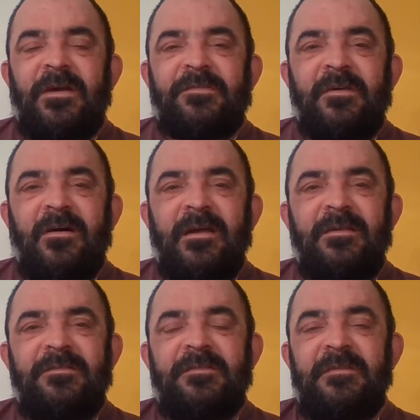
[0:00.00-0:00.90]

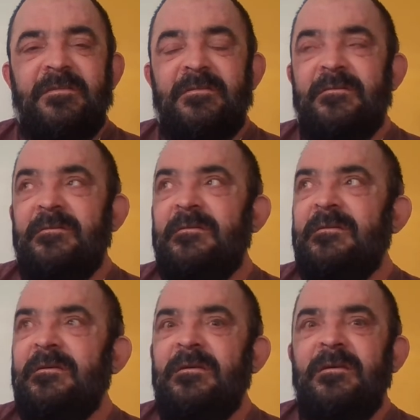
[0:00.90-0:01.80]
chastised,
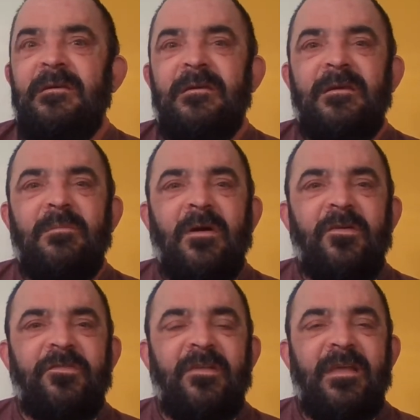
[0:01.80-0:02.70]

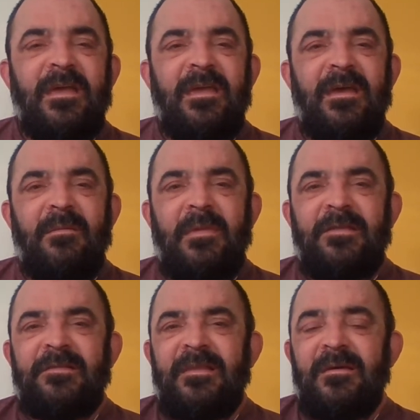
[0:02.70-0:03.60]
emotionally and
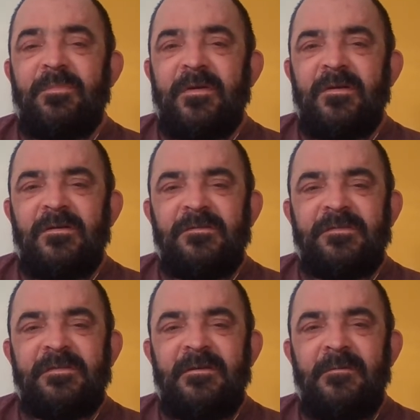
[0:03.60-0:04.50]
mentally
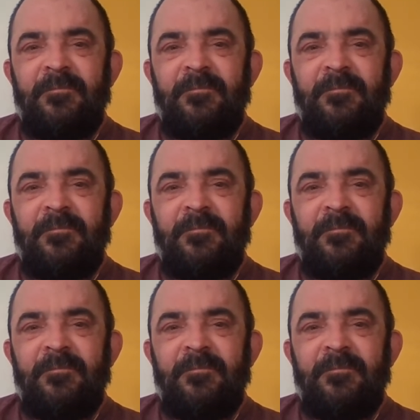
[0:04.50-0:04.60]
abused,